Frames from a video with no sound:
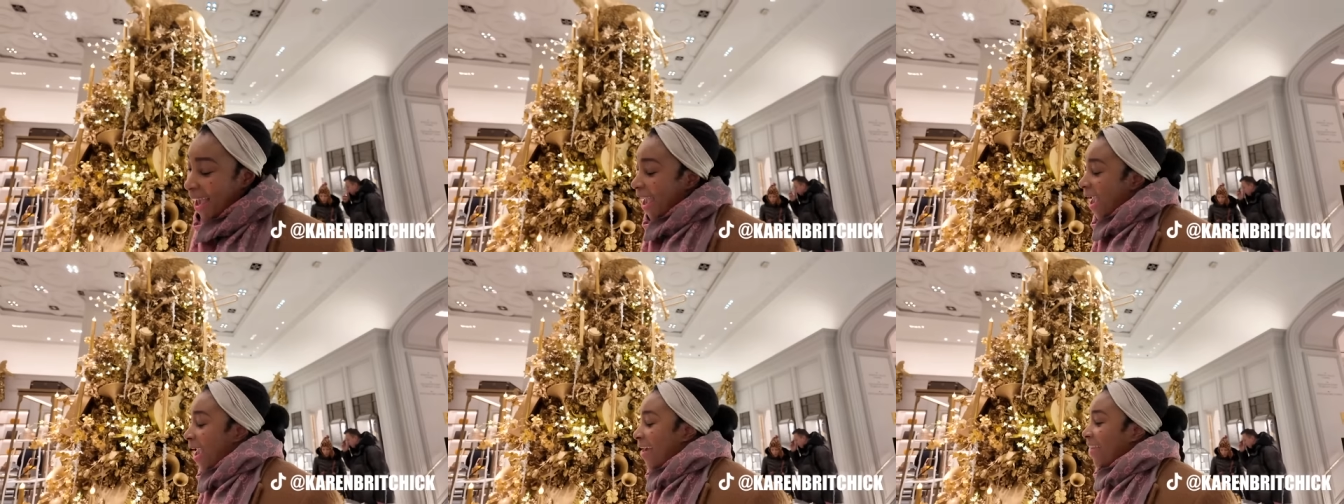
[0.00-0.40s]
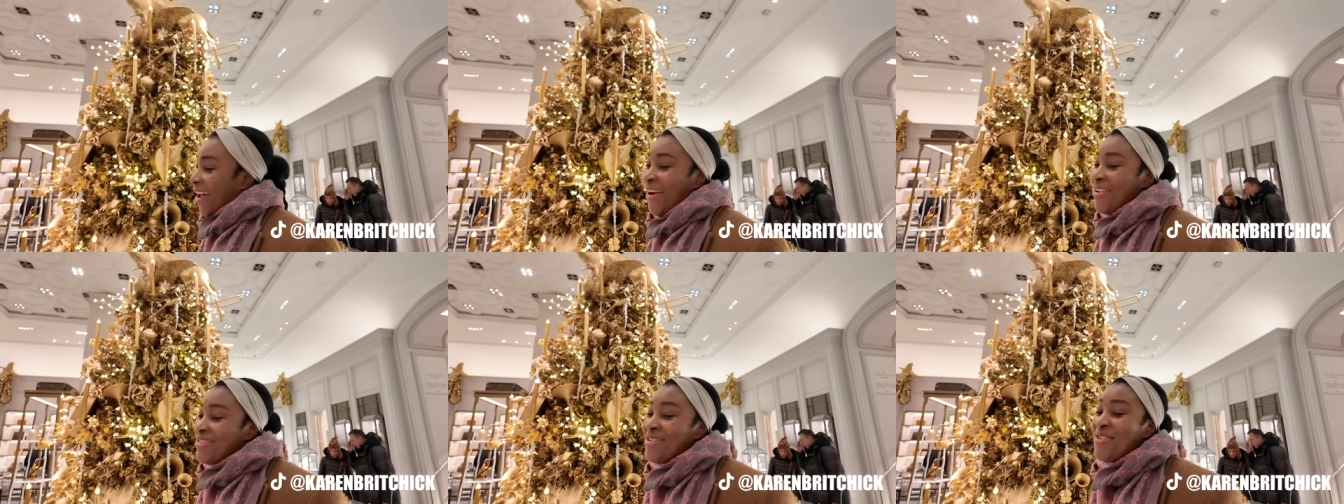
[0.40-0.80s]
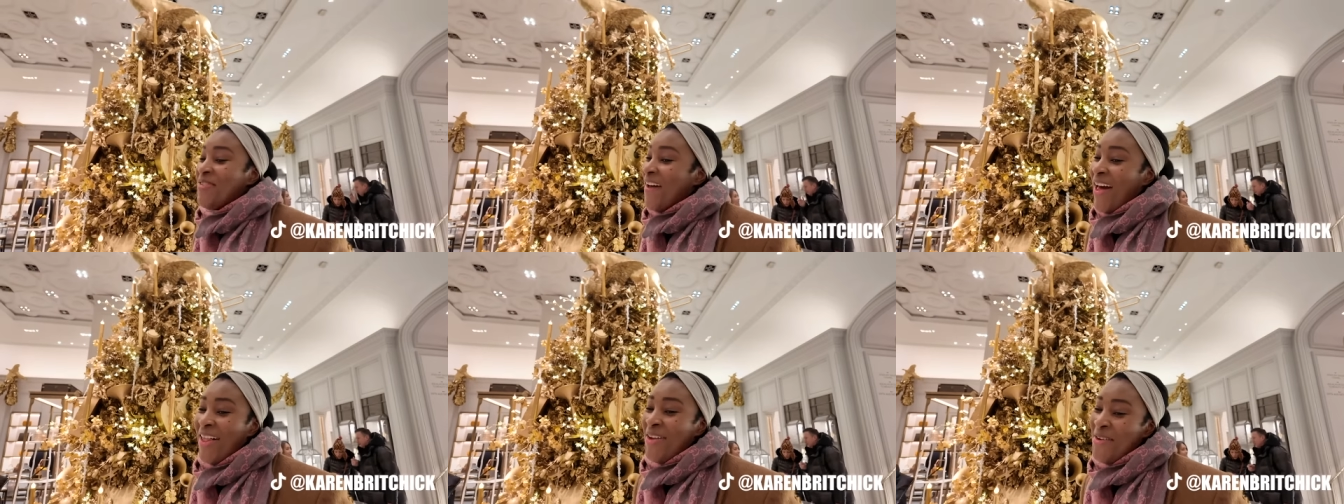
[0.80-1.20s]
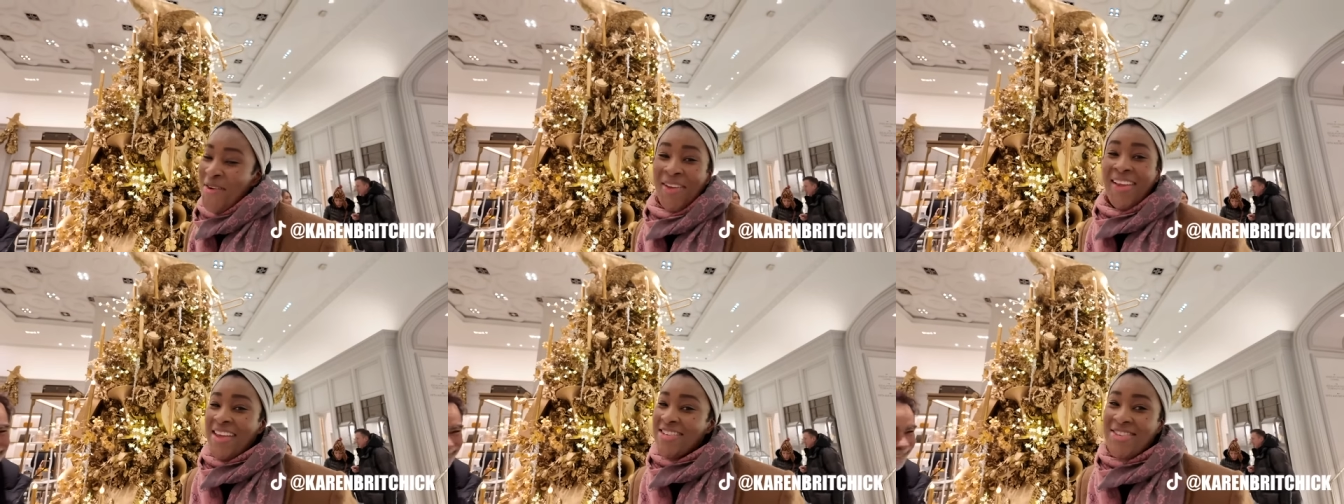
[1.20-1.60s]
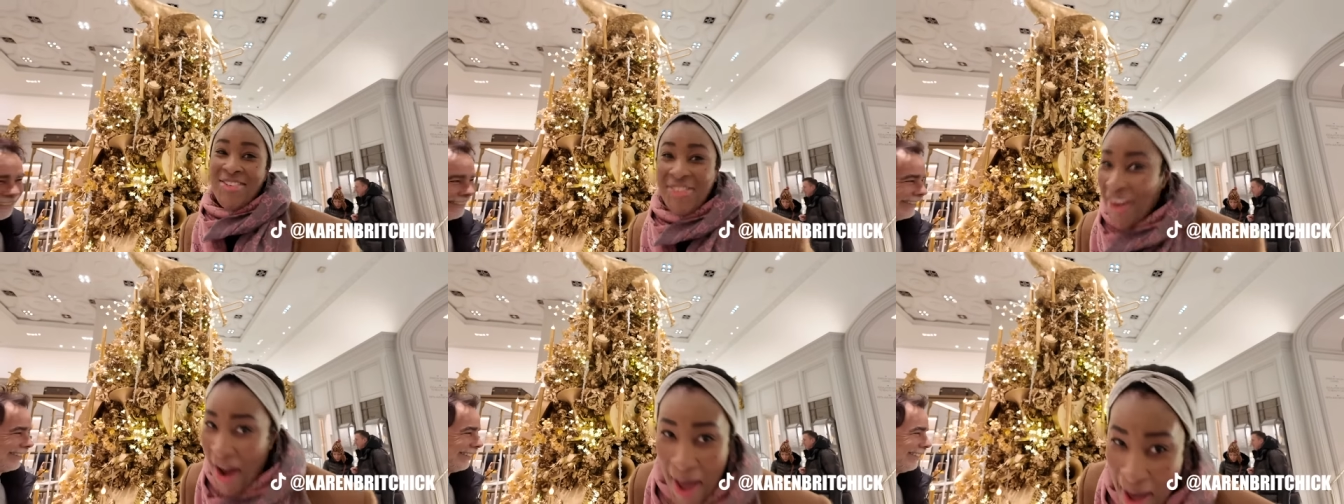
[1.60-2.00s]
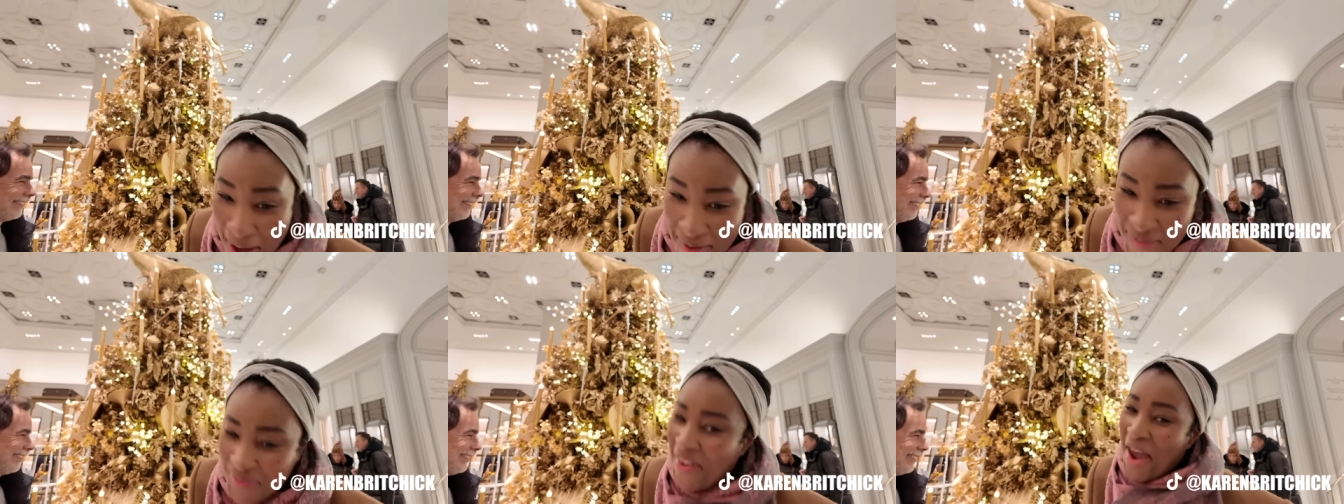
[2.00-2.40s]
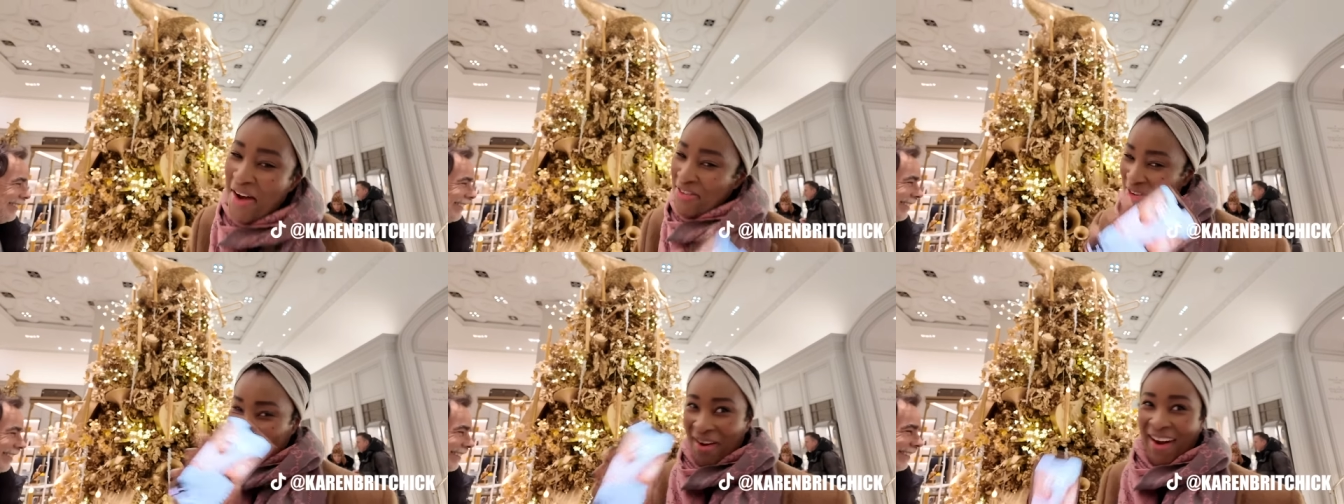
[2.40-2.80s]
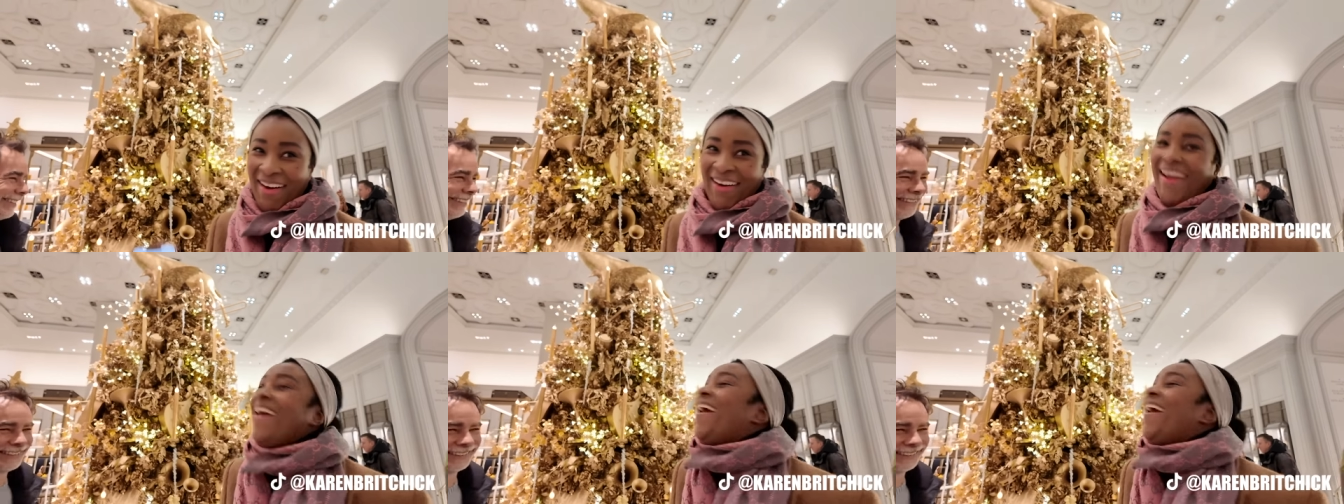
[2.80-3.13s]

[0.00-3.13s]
Oh. How are you on Instagram? Oh. Everywhere.